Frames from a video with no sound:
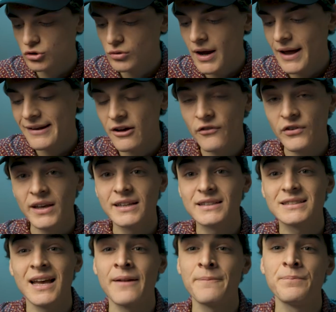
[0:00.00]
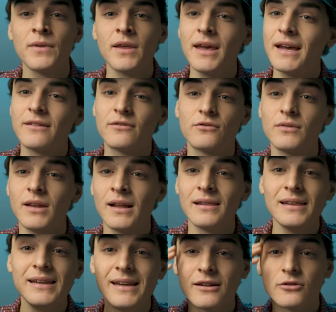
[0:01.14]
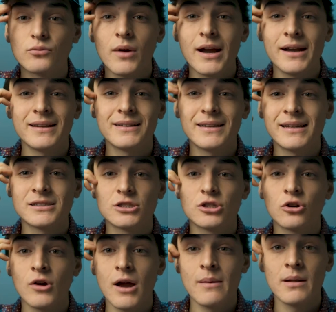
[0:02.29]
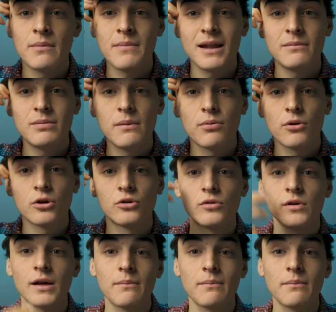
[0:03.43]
trend of his and it, it leaked right into Instagram and many people are doing